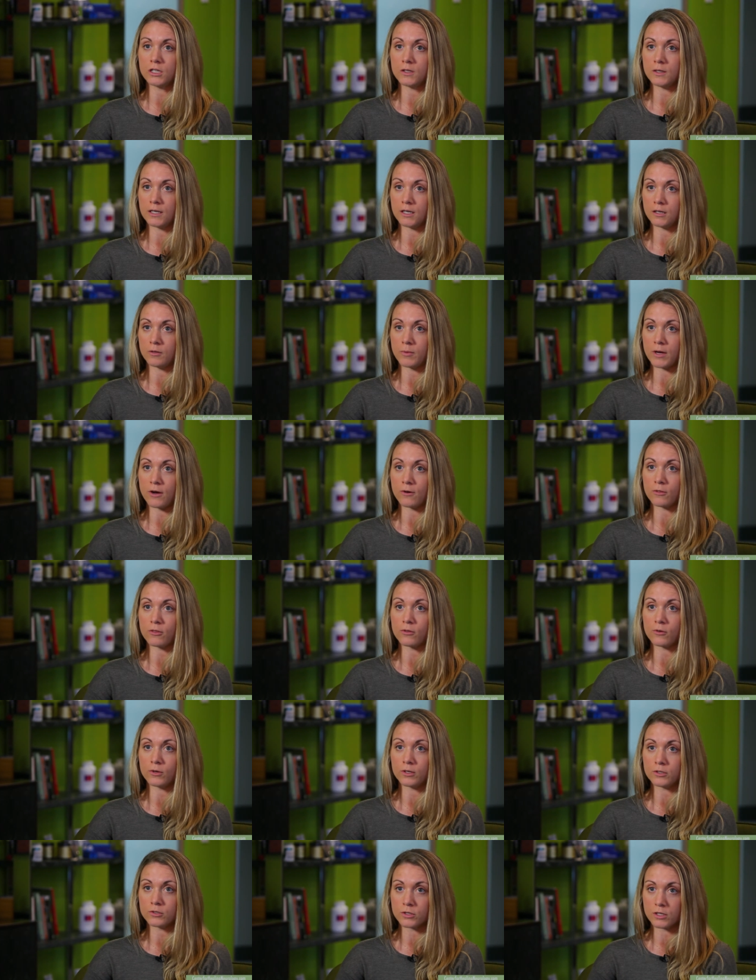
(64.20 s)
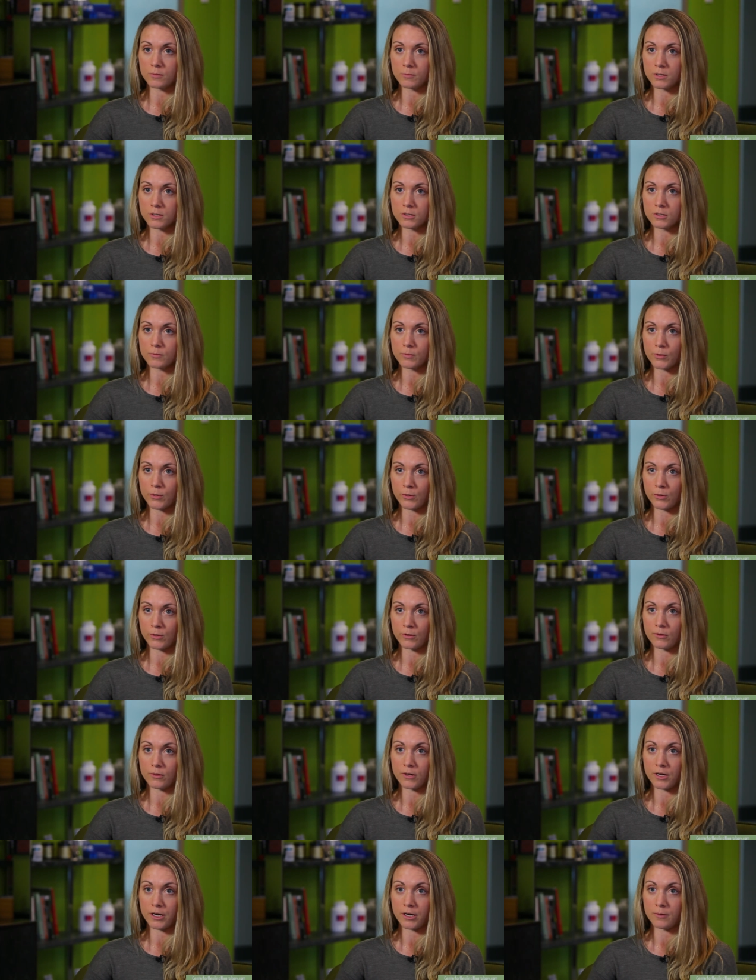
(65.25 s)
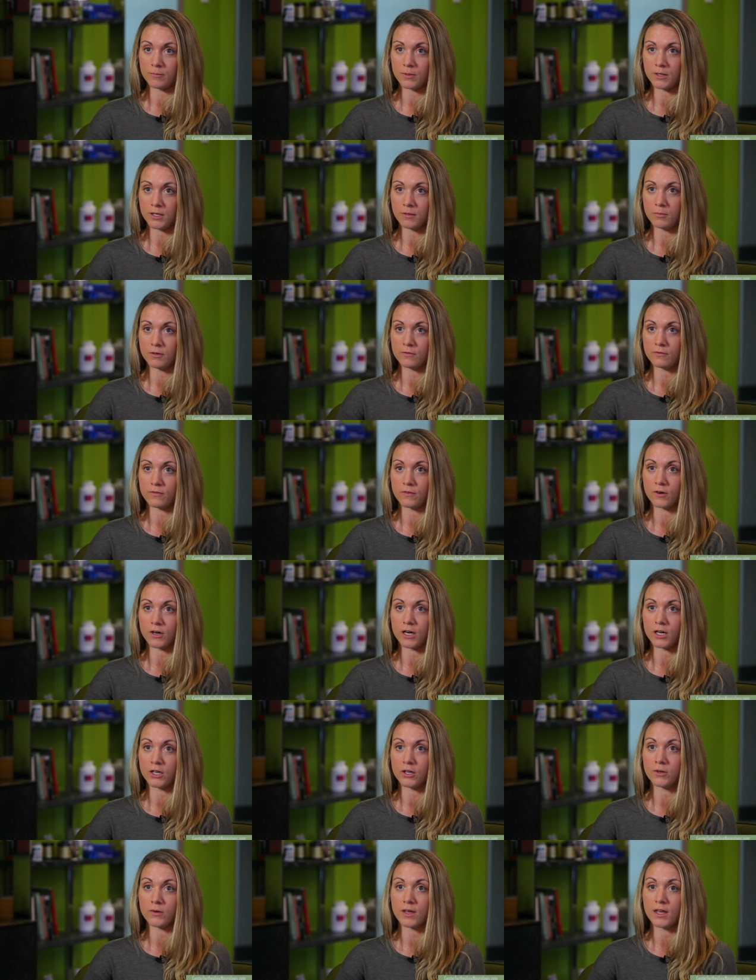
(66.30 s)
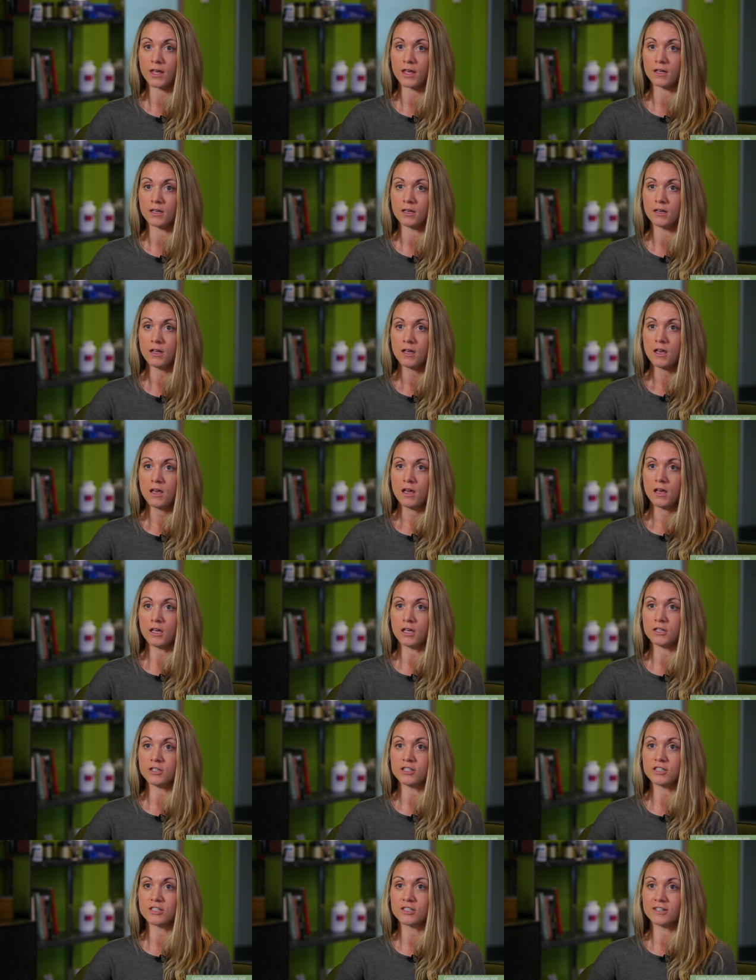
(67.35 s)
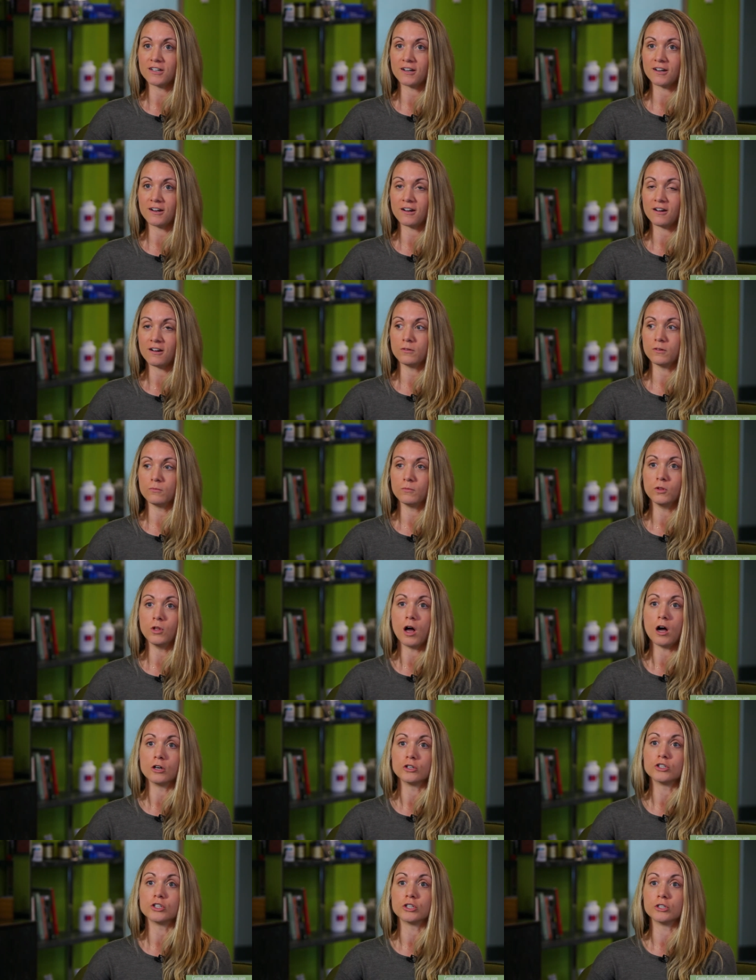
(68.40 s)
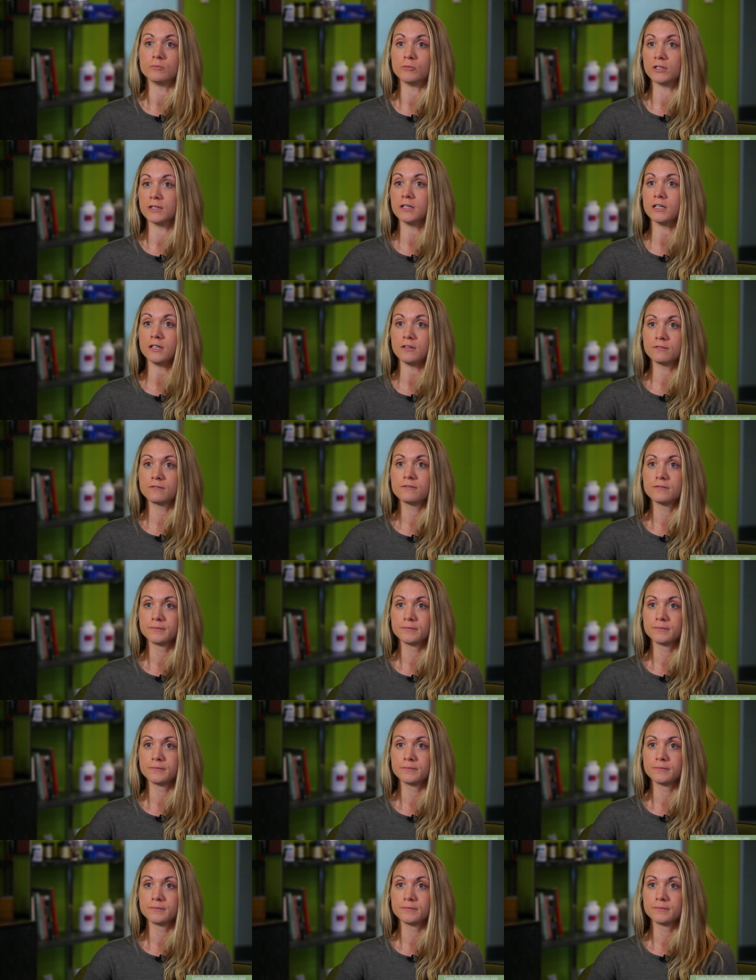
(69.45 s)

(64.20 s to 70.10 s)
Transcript: you need about three treatments of prolotherapy before you can ensure long-term relief.